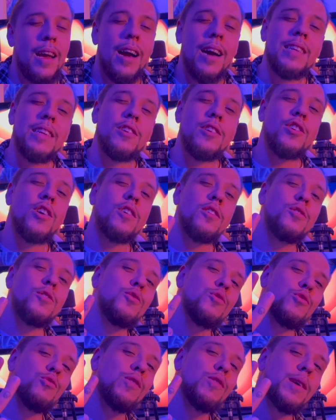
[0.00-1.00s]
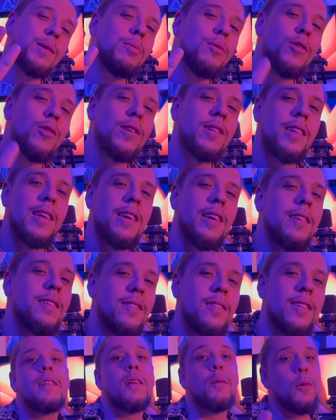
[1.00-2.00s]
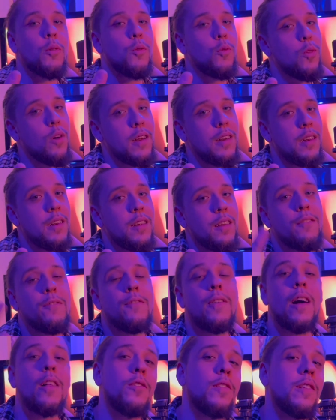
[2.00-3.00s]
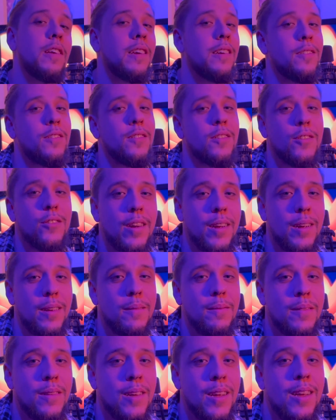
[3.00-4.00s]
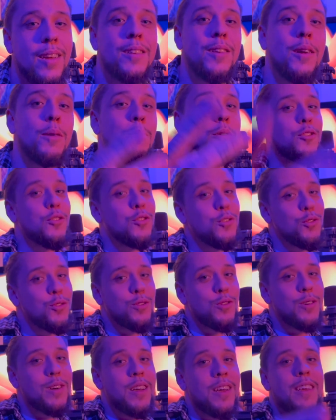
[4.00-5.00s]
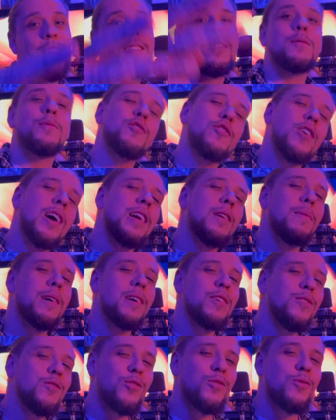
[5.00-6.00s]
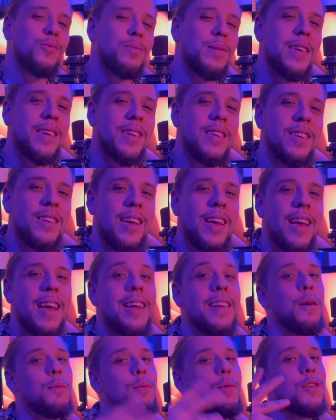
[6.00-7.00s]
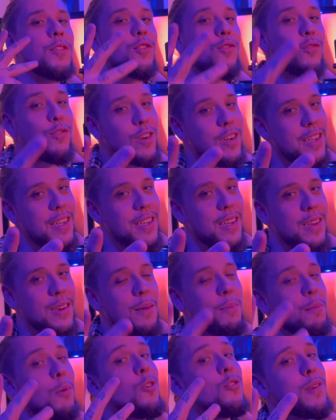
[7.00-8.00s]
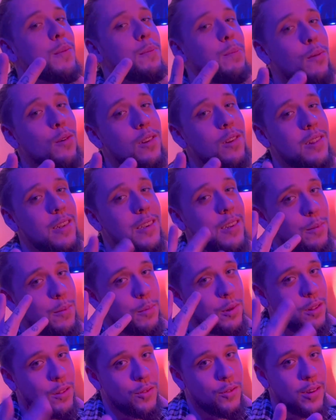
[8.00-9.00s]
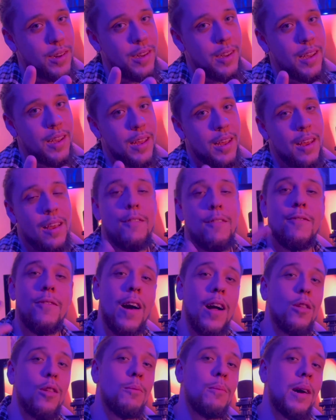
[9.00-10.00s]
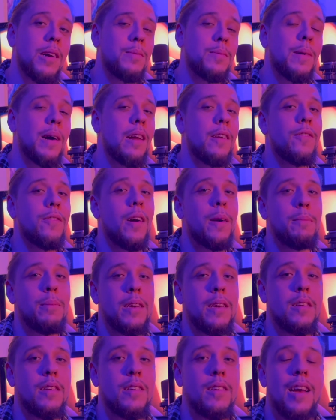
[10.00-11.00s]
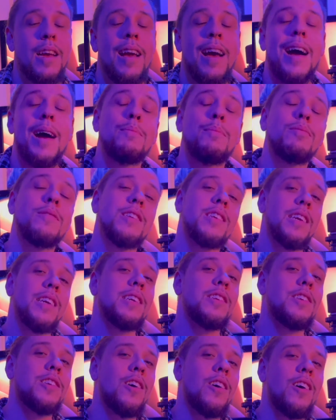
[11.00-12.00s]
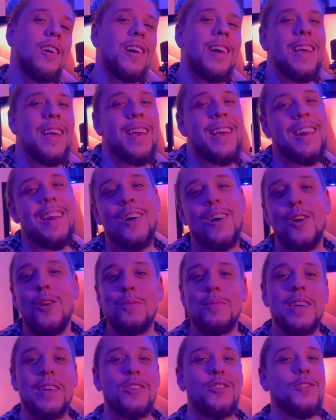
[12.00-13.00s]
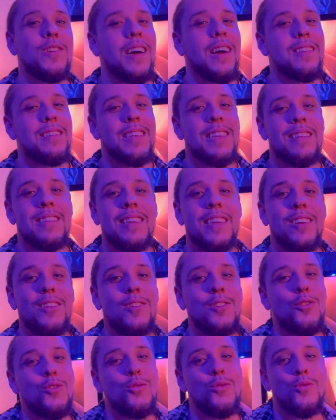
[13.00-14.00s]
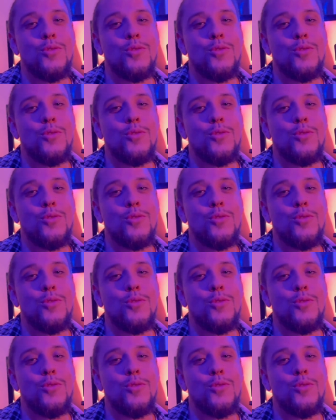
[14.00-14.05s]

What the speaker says: I need y'all to do three important things. Number one, follow the Instagram. Number two, subscribe to my YouTube page. And number three, and most importantly, number three, follow my Spotify page. I appreciate y'all, and I hope that you guys get to hear the tune